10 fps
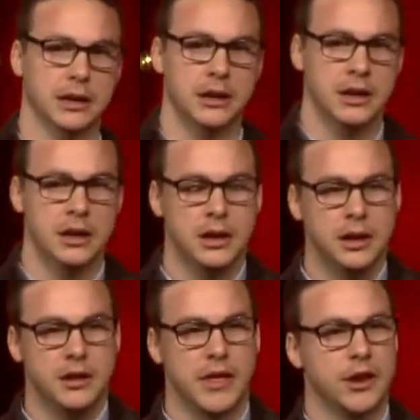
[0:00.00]
And
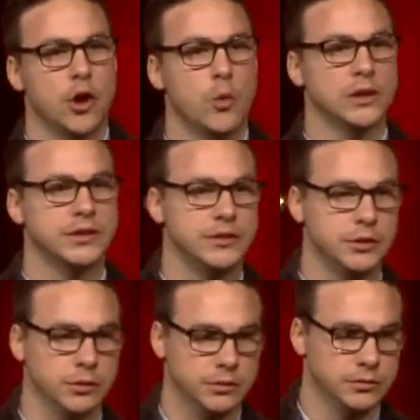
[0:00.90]
they didn't know what to
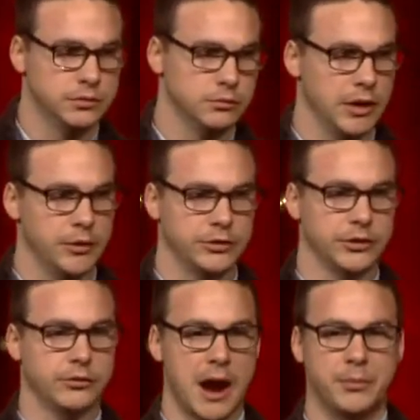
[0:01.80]
do, whether to
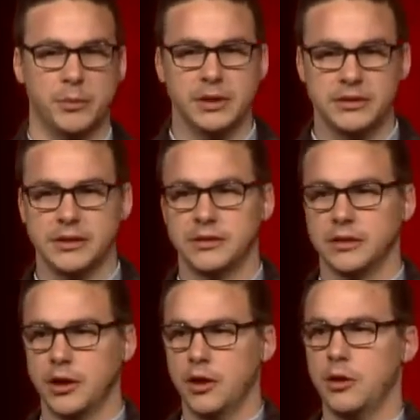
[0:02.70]
scrap the business
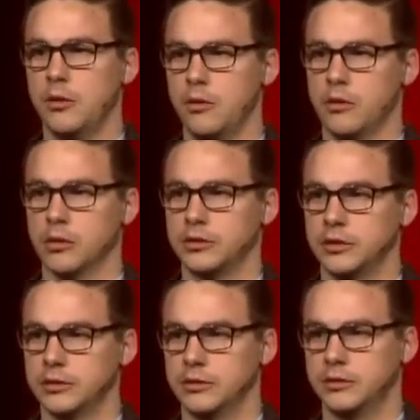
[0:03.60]
and go or
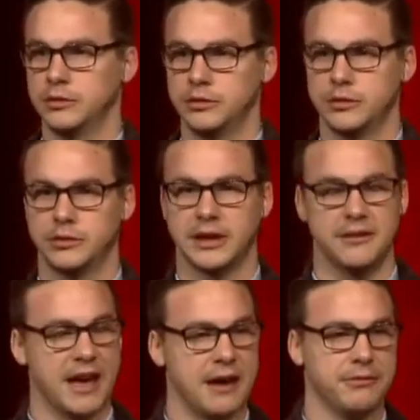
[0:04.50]
to
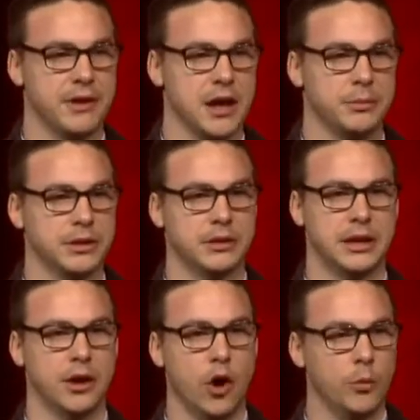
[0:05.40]
give half of it up
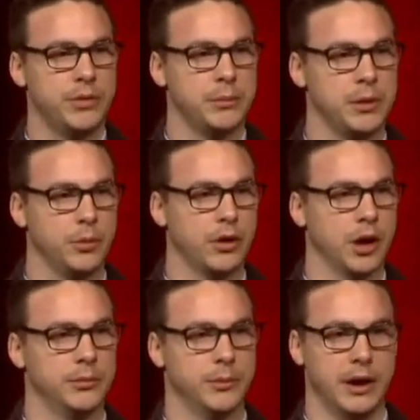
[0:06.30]
and hope that people
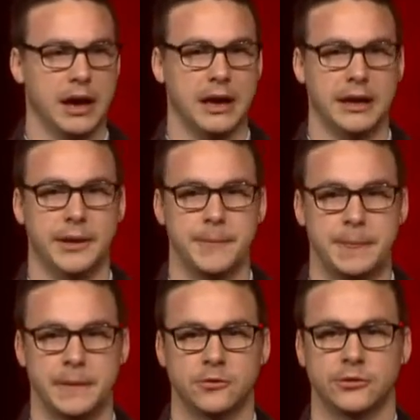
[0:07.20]
come to buy
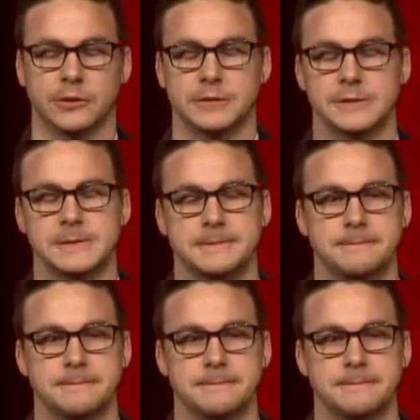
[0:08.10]
shirts.